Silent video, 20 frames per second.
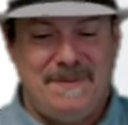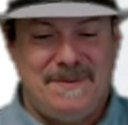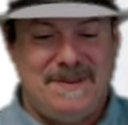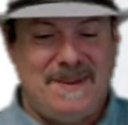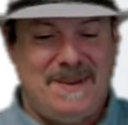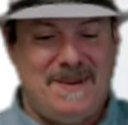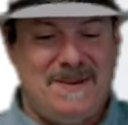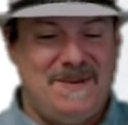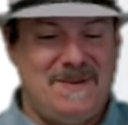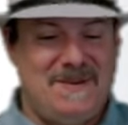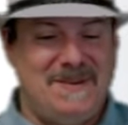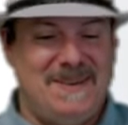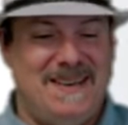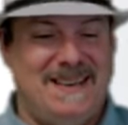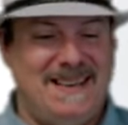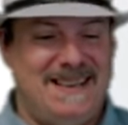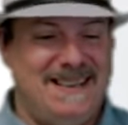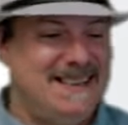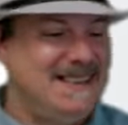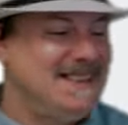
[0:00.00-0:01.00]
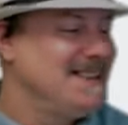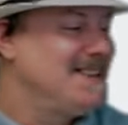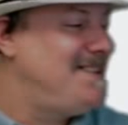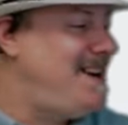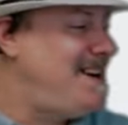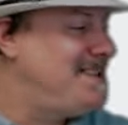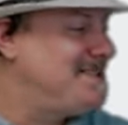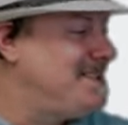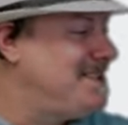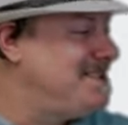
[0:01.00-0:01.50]
So uh,
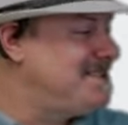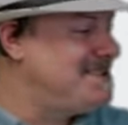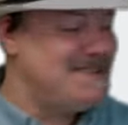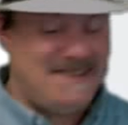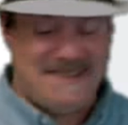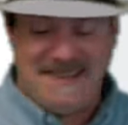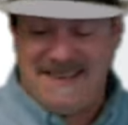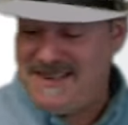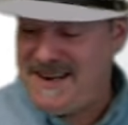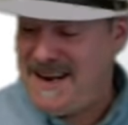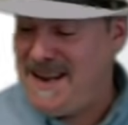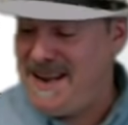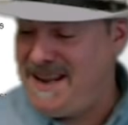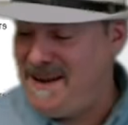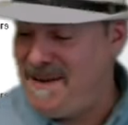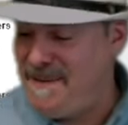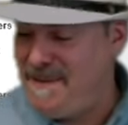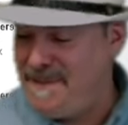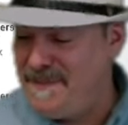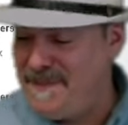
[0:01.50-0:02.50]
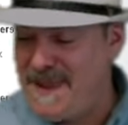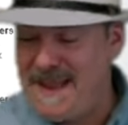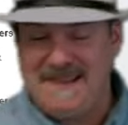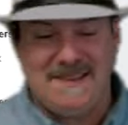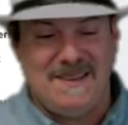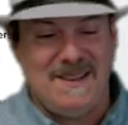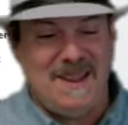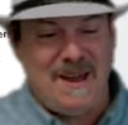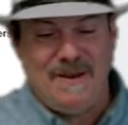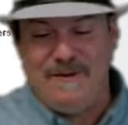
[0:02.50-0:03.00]
congratulations to Jacob.
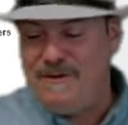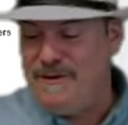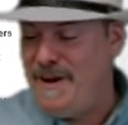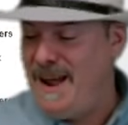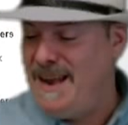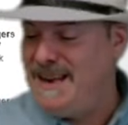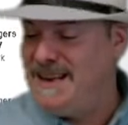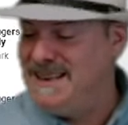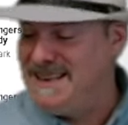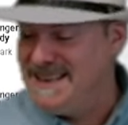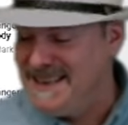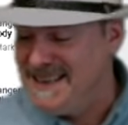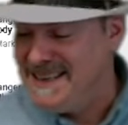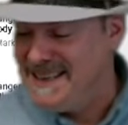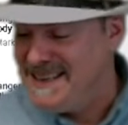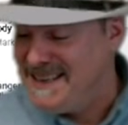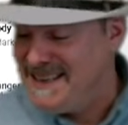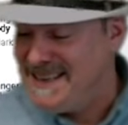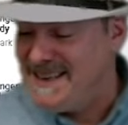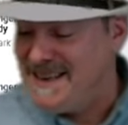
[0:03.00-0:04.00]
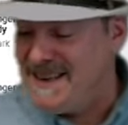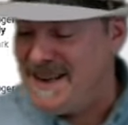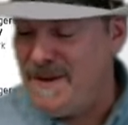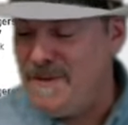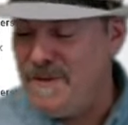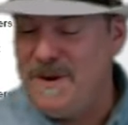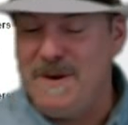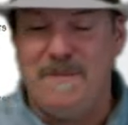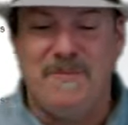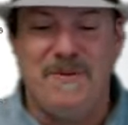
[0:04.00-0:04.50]
That's a lot of fun,
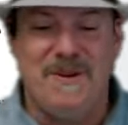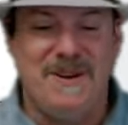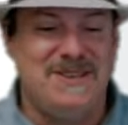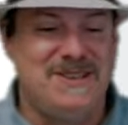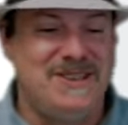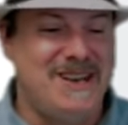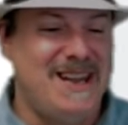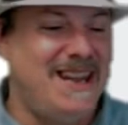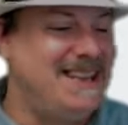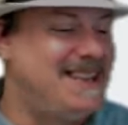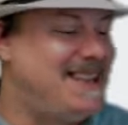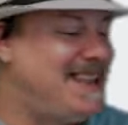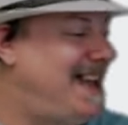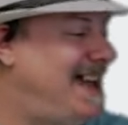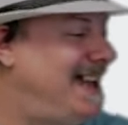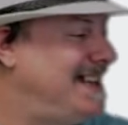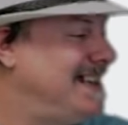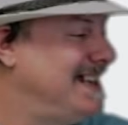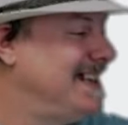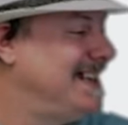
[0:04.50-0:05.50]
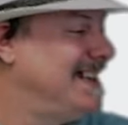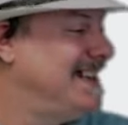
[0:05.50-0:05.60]
and we appreciate that.